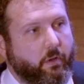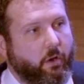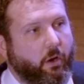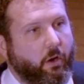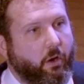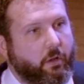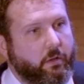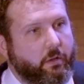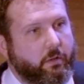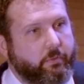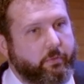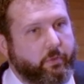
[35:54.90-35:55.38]

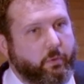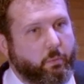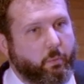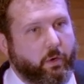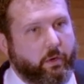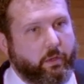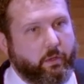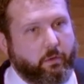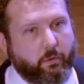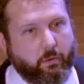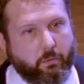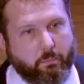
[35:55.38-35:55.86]
All of the
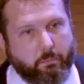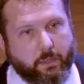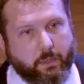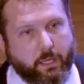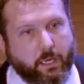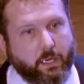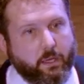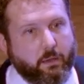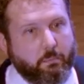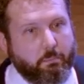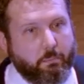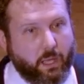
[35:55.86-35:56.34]
working group
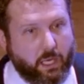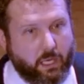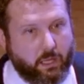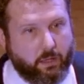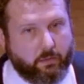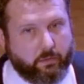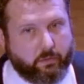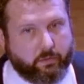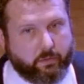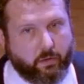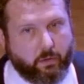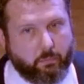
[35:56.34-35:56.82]
meeting
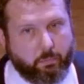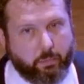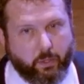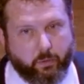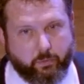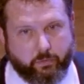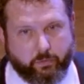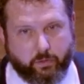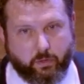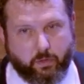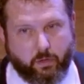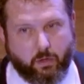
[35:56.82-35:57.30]
minutes are
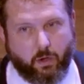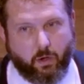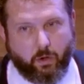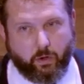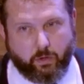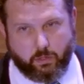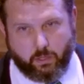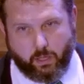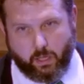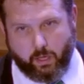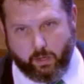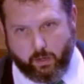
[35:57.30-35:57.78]
posted
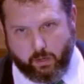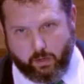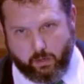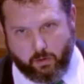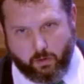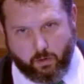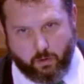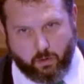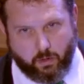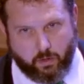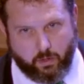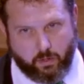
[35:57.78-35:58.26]
online
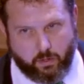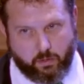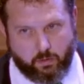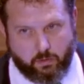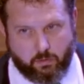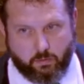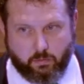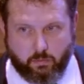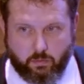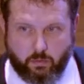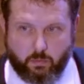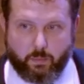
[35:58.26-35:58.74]
on
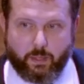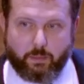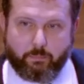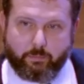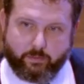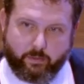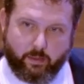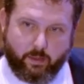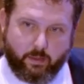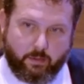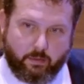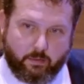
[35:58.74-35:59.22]
the
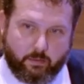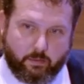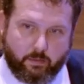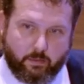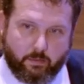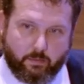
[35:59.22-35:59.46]
website